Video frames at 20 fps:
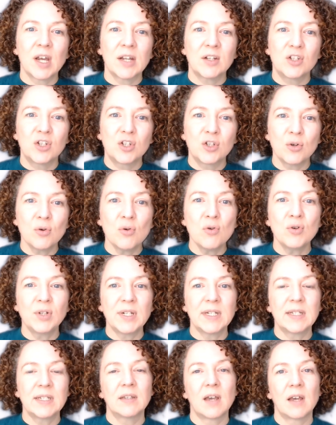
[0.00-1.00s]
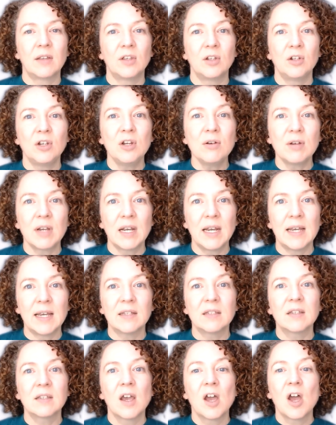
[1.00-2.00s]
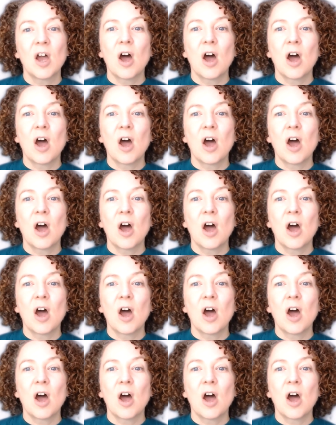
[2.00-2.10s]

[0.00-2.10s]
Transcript: and stored inside the nucleus